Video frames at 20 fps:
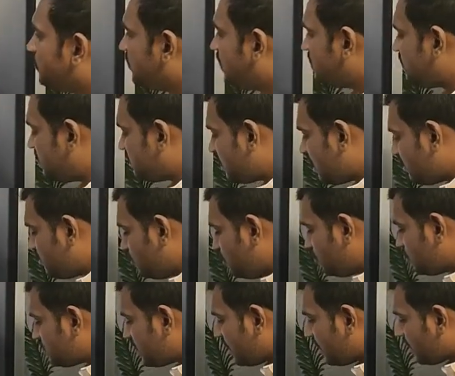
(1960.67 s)
This is the
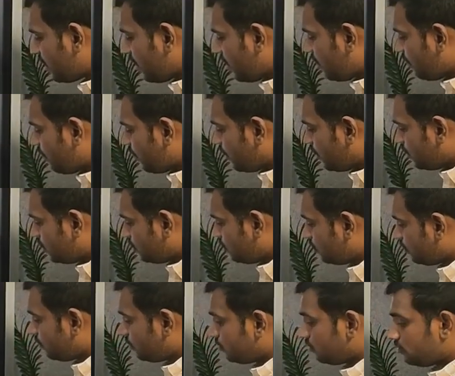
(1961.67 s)
new centroid
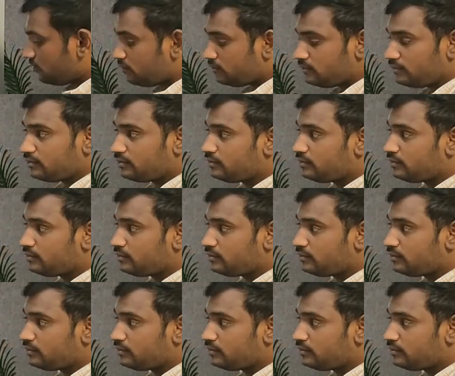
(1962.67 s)
value.